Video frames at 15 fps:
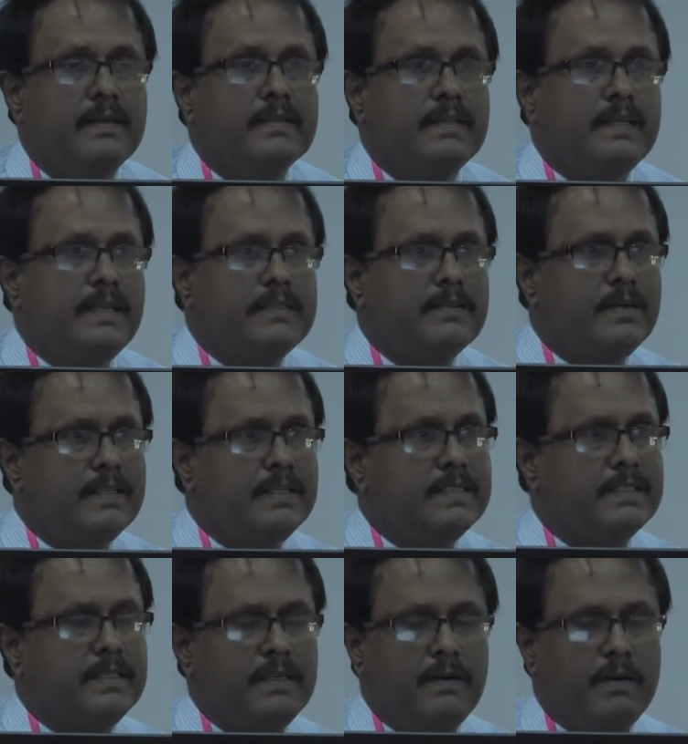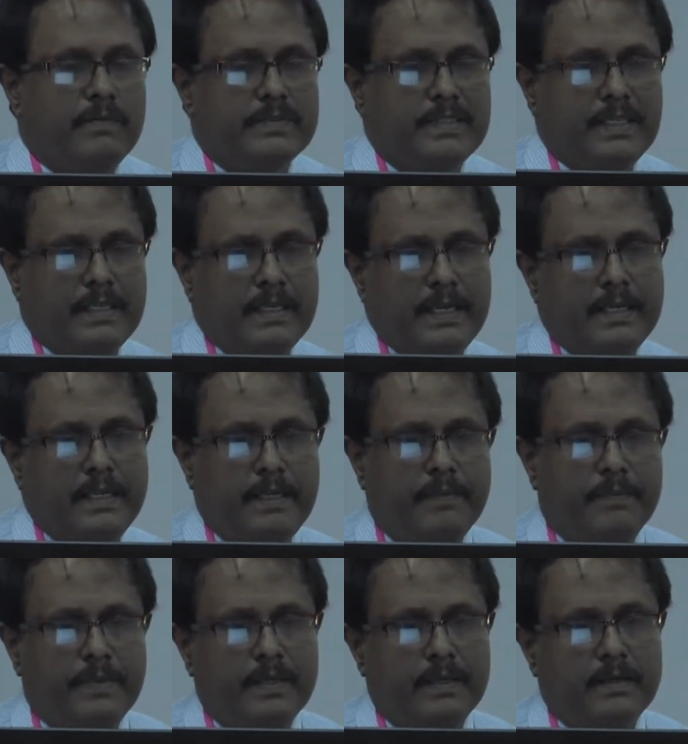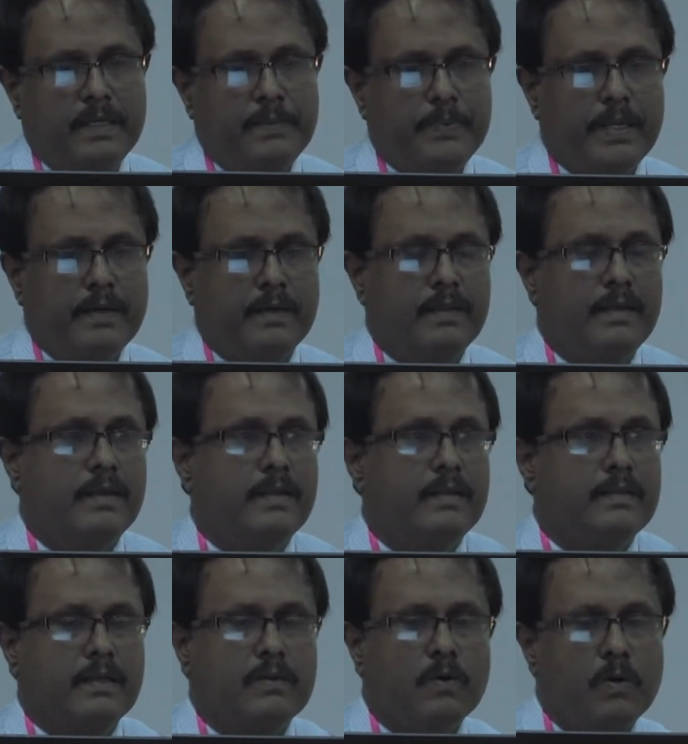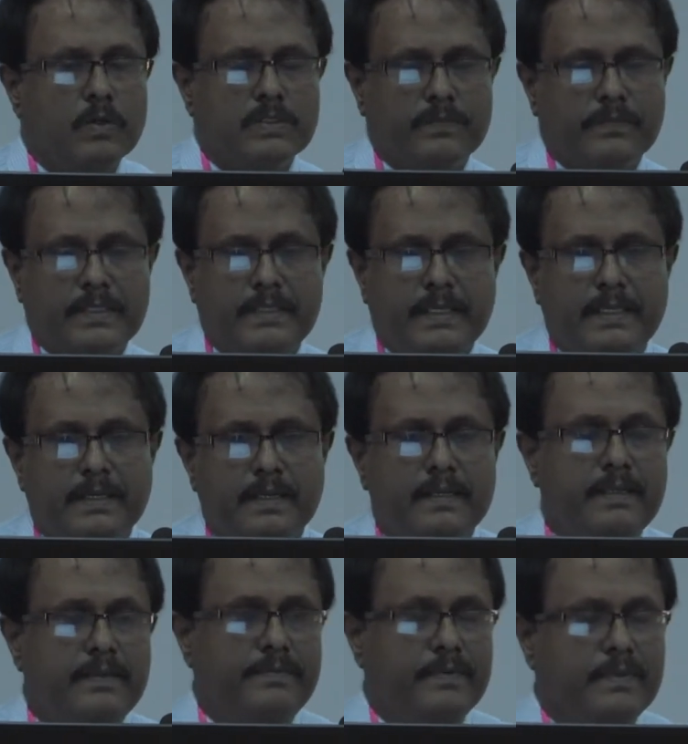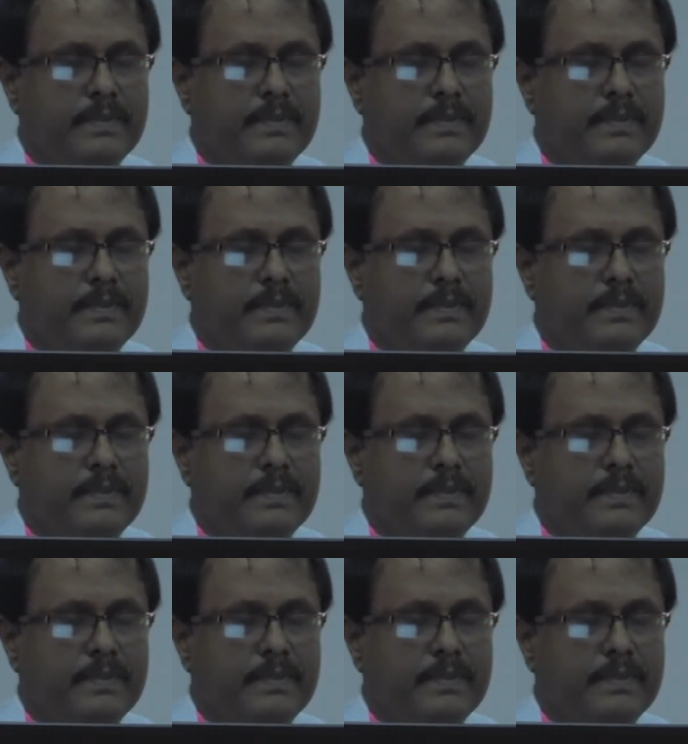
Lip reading: The natural history of CKD depends the cause of the CKD,